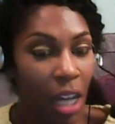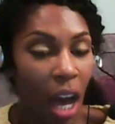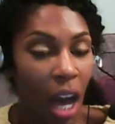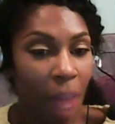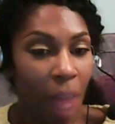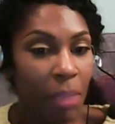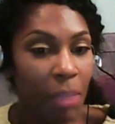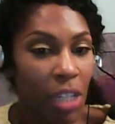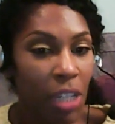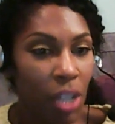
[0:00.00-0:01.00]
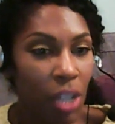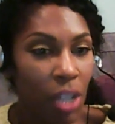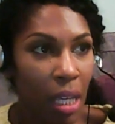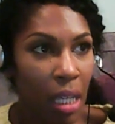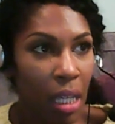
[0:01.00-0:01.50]
speech
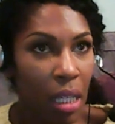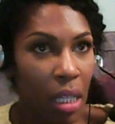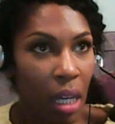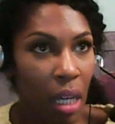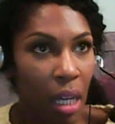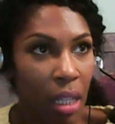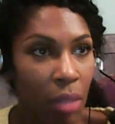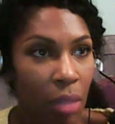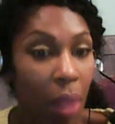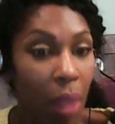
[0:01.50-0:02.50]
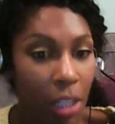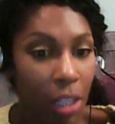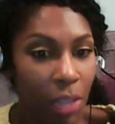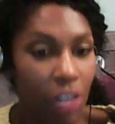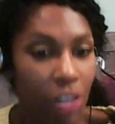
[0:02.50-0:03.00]
in, I think, Molly, You and Danger Girl